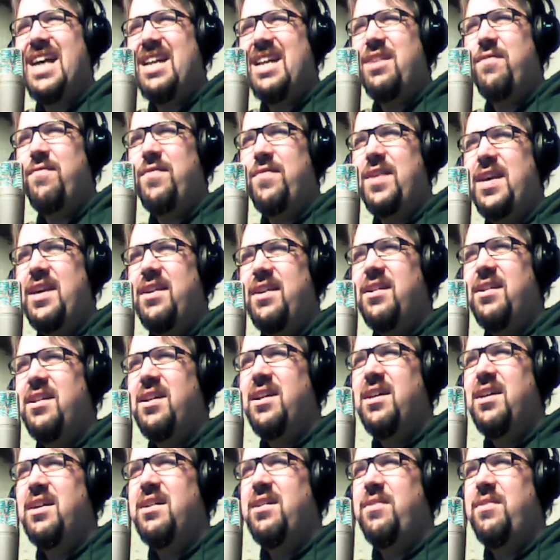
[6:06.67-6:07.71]
kind of thing.
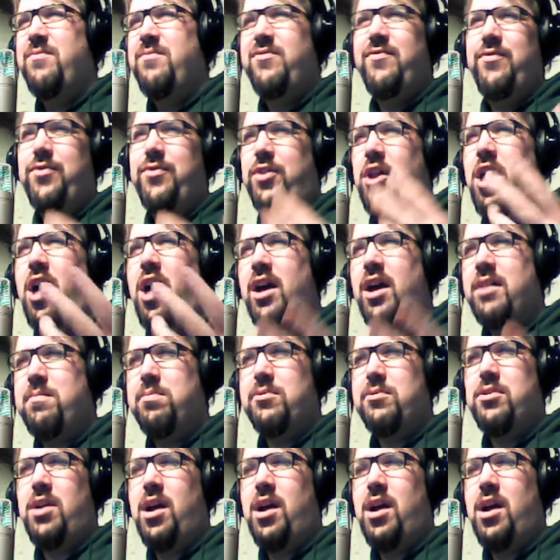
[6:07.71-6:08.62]
A vlog,